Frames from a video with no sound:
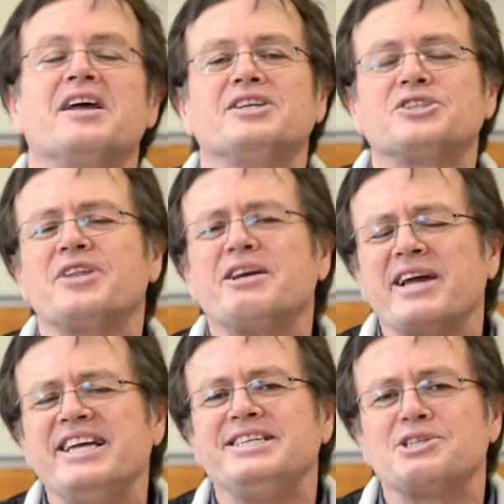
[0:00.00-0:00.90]
So they're
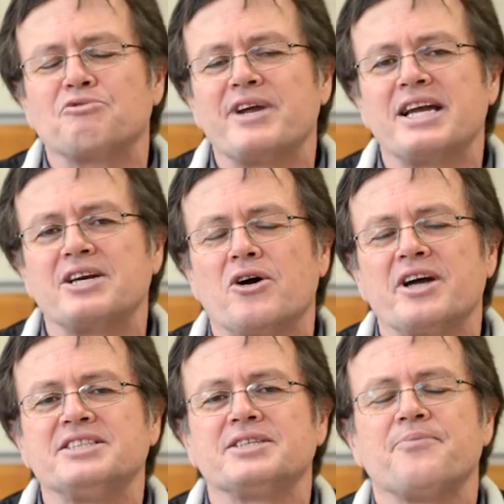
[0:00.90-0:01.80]
easy to
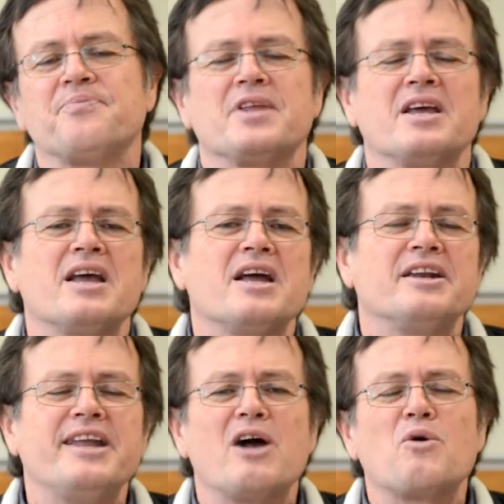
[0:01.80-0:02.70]
recognize.
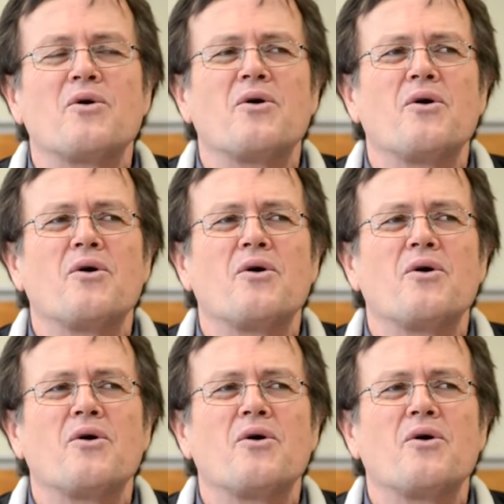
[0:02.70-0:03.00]
Now,